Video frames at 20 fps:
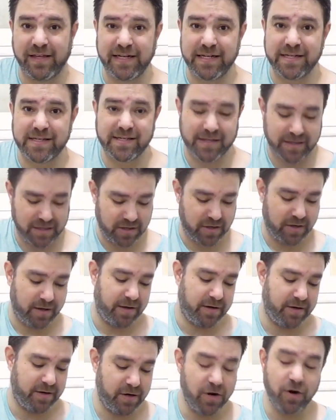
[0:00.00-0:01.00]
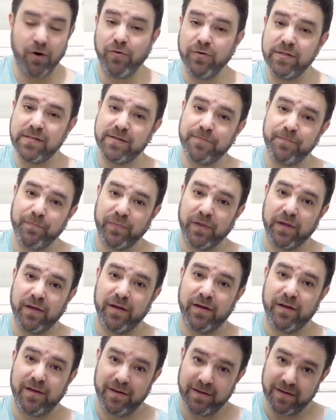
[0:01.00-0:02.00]
These notes
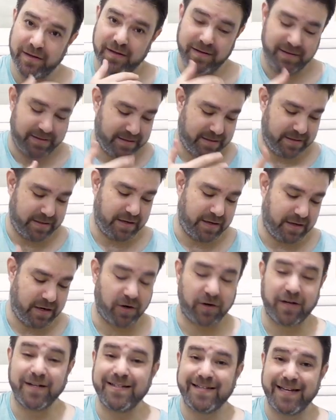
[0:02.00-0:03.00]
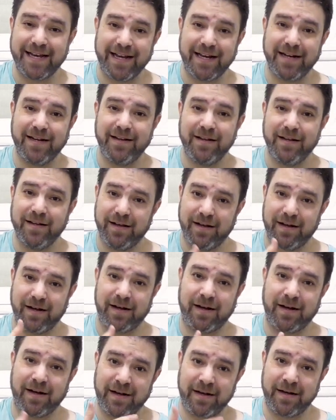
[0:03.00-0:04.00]
are contained
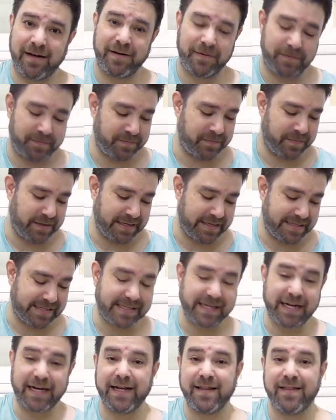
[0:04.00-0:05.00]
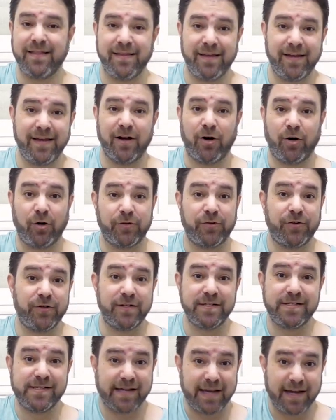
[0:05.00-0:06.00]
inside the
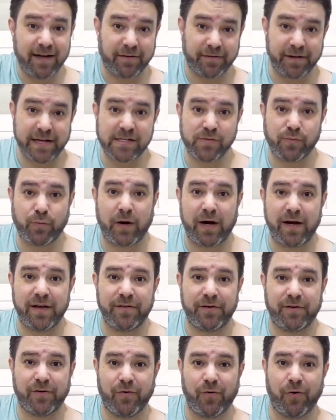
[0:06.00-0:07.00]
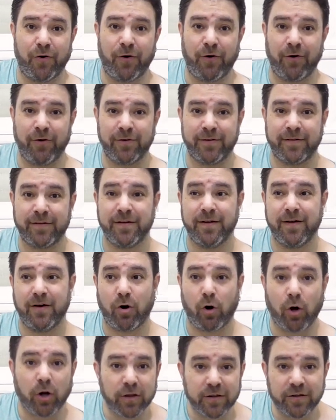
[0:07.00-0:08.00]
altered scale. That's why they're called
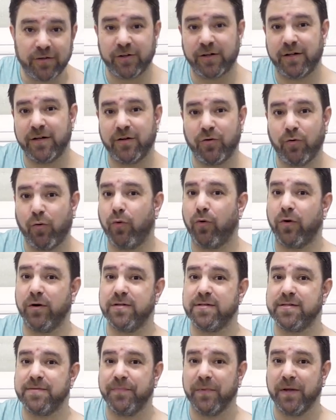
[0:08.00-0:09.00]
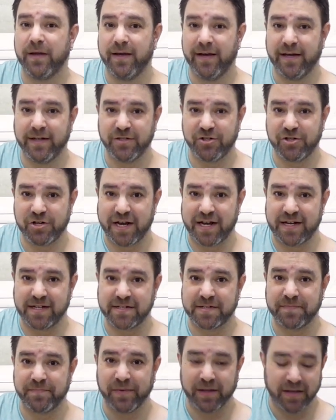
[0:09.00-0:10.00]
altered chords in
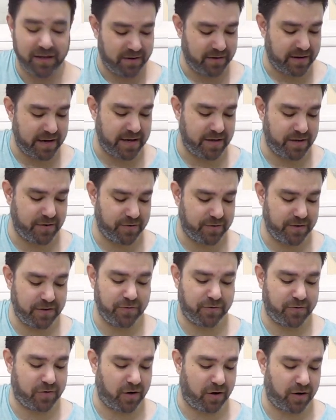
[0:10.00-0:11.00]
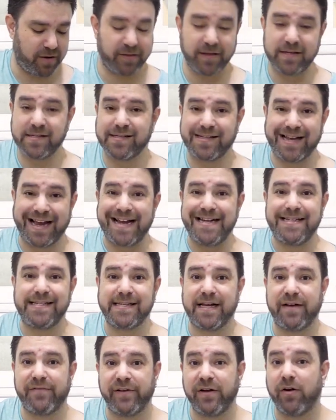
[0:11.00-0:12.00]
jazz. Okay, you call this
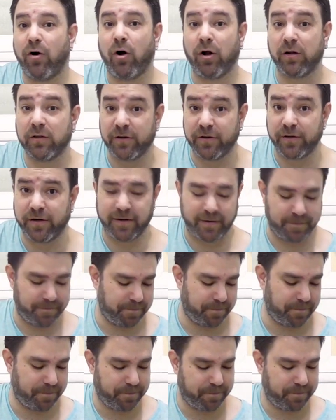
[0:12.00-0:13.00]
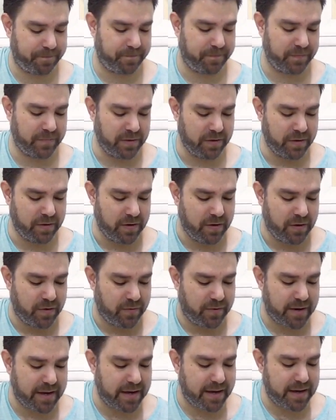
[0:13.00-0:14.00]
A7 altered.
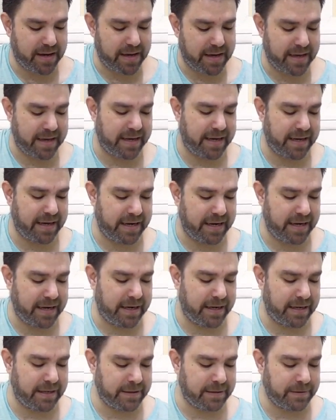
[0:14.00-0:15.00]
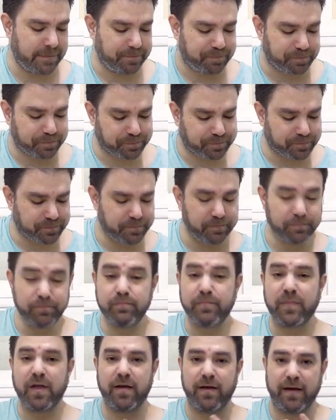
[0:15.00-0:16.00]
Okay, and
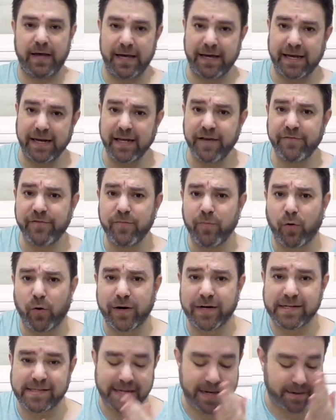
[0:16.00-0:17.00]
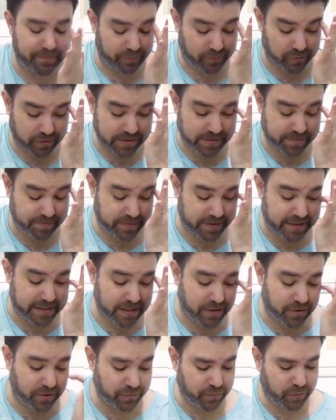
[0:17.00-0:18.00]
I can give you more examples, but
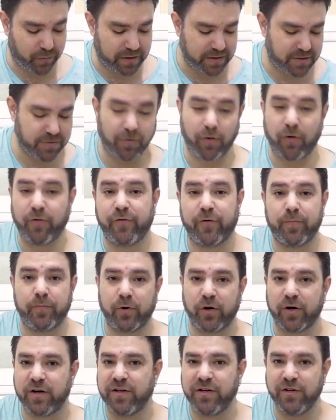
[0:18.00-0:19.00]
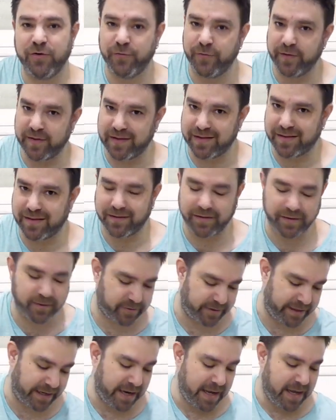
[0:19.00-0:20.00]
I don't want to overburden you with the
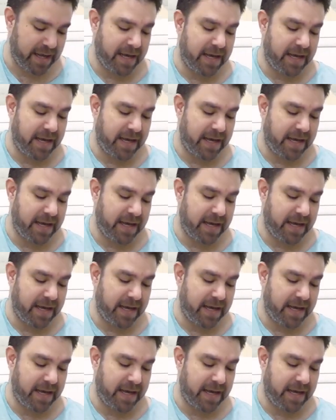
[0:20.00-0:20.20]
theory.